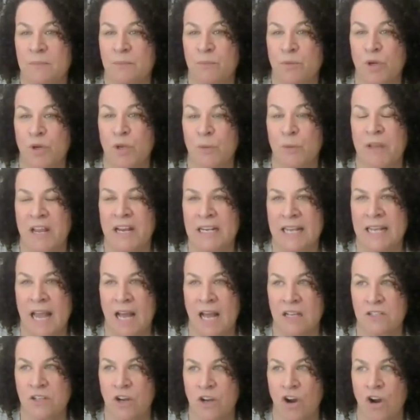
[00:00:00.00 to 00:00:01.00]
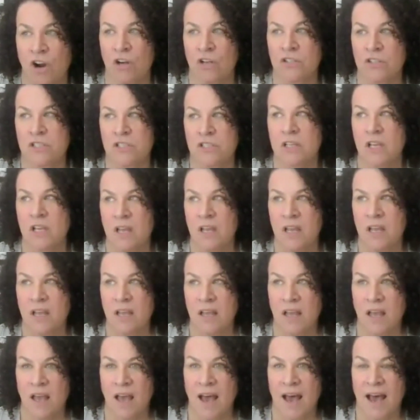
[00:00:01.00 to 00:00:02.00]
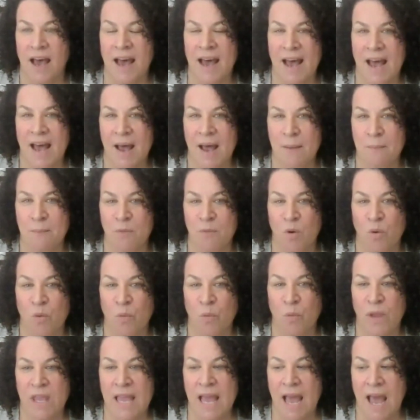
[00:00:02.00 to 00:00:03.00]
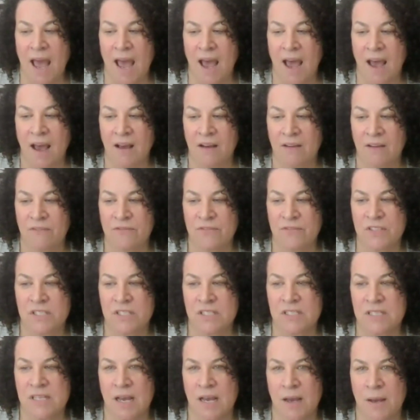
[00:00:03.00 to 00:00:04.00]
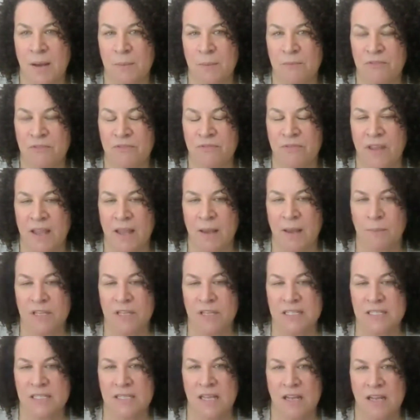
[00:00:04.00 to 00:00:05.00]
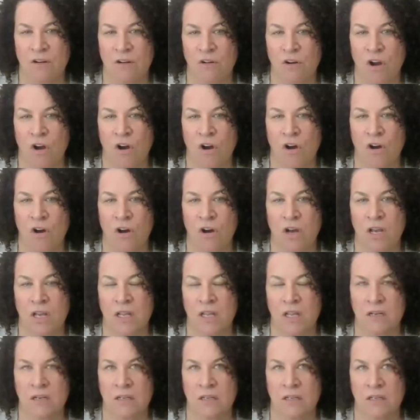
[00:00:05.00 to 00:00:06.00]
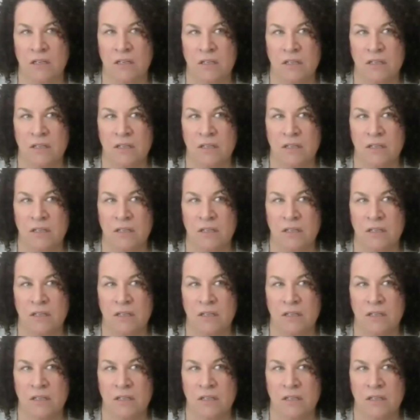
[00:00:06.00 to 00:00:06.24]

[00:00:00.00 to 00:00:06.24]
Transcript: prepaid gas cards. We have some families that are on